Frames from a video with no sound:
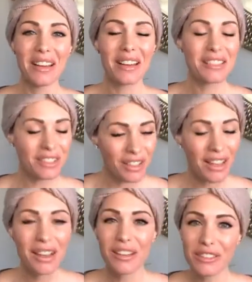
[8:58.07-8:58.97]
Because you got
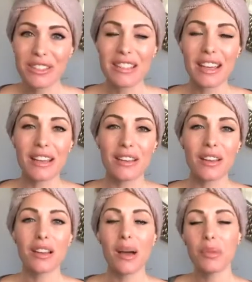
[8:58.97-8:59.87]
to understand,
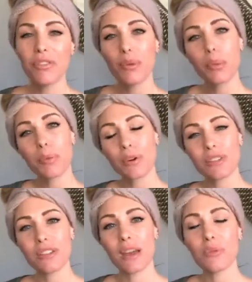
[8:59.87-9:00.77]
coming from a
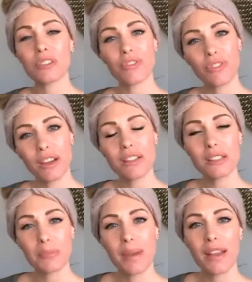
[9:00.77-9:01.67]
person that was afraid to
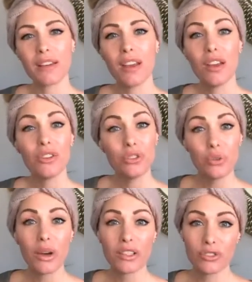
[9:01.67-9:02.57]
spend
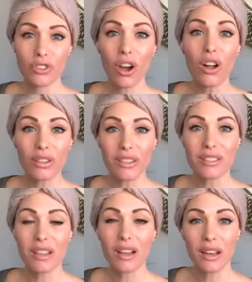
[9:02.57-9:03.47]
$2 extra
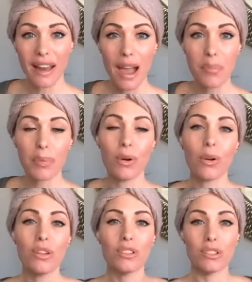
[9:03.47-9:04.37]
on an
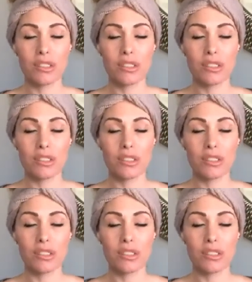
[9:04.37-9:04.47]
apple to